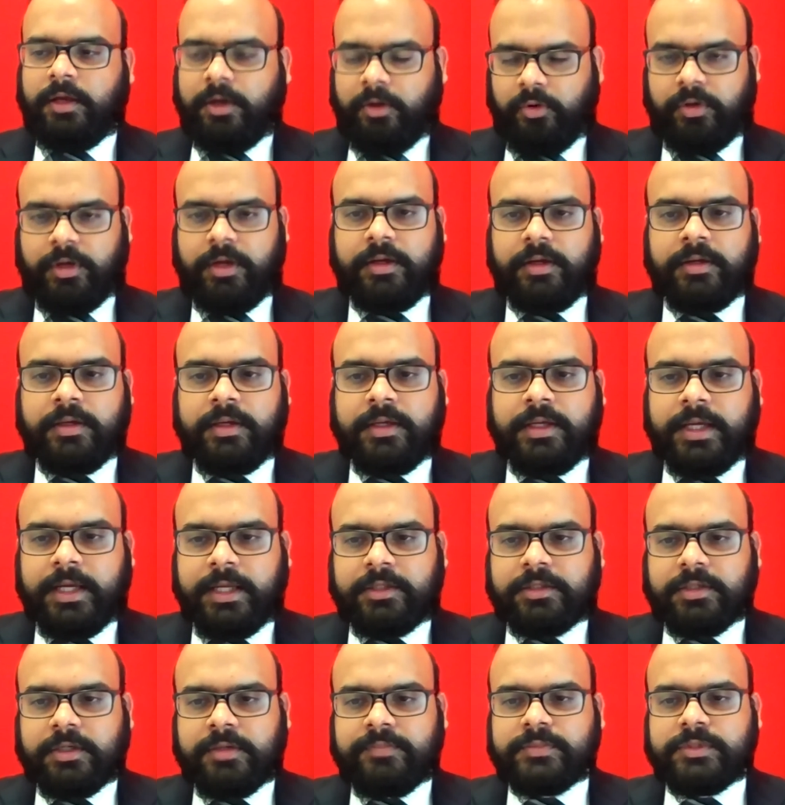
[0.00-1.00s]
Okay,
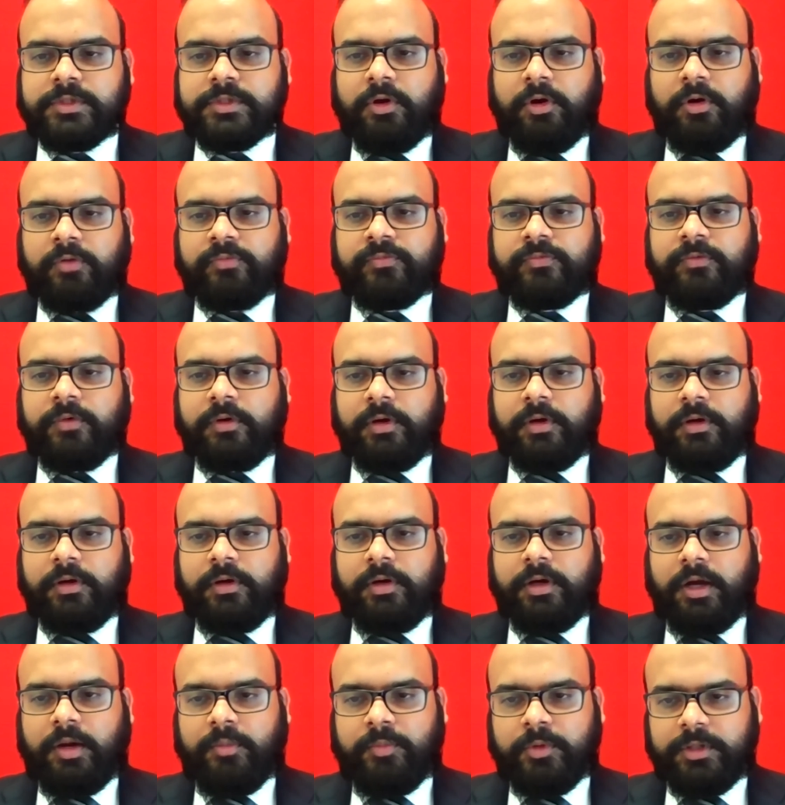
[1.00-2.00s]
in terms of
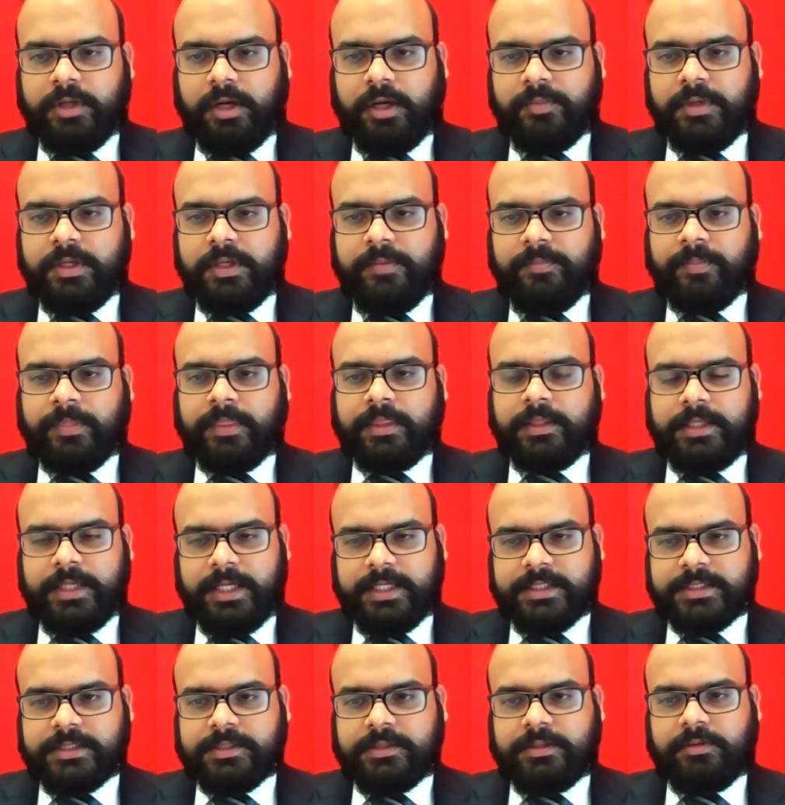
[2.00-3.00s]
Abu Dhabi,
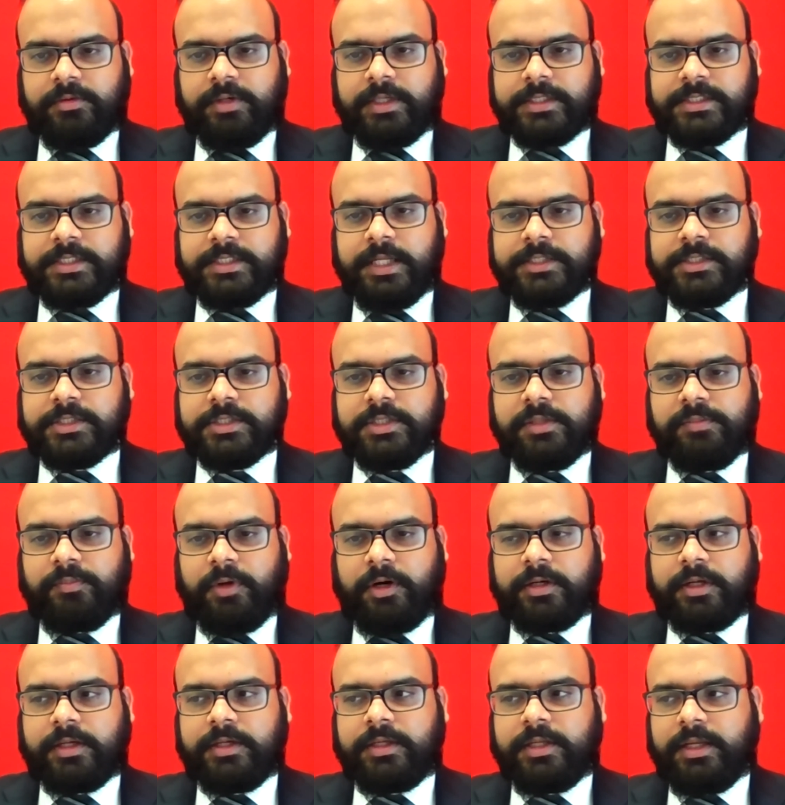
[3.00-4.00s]
yes, the residential
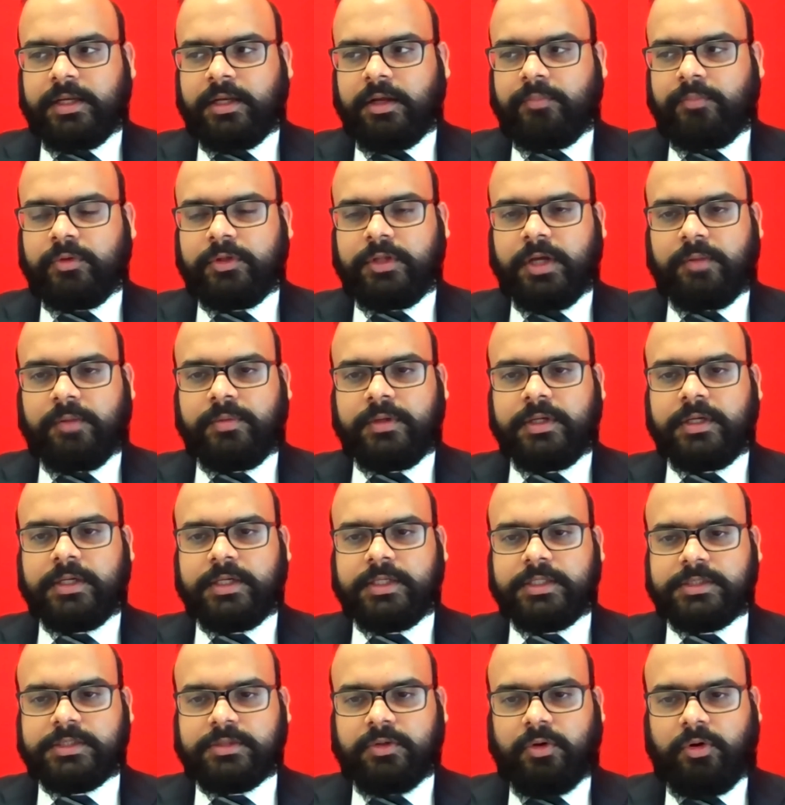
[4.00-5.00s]
market in Abu Dhabi
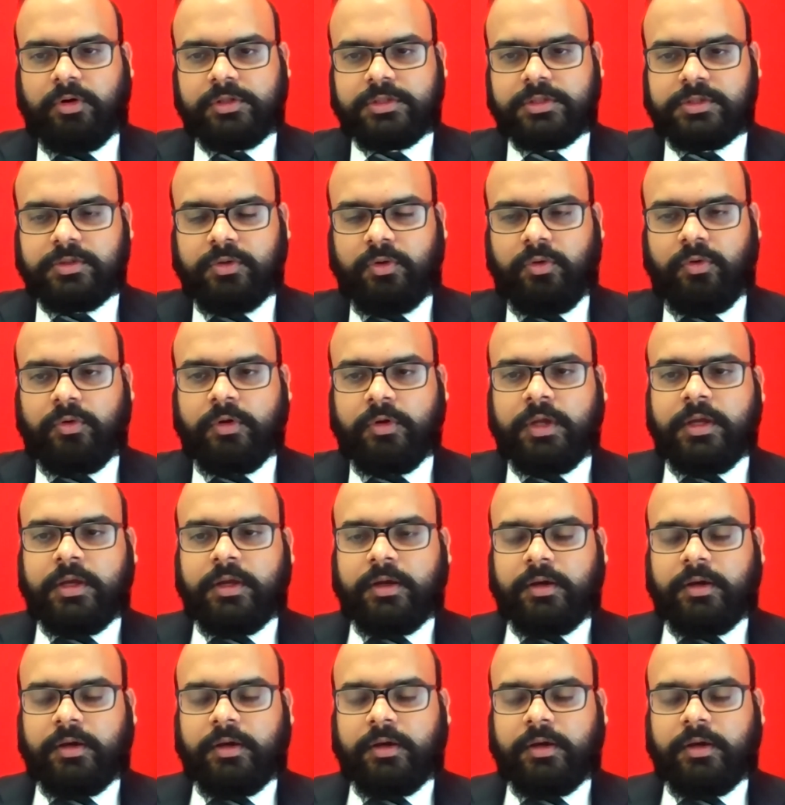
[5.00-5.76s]
is also,